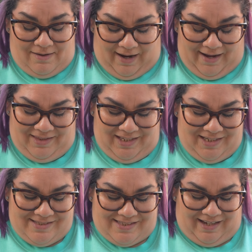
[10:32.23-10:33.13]
I think
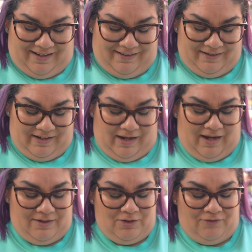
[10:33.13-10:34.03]
it's.
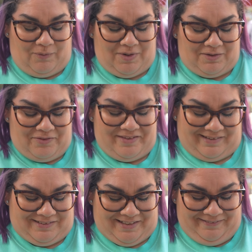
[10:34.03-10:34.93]
I don't know if I want all this
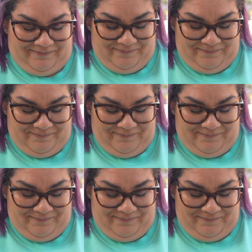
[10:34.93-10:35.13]
on there.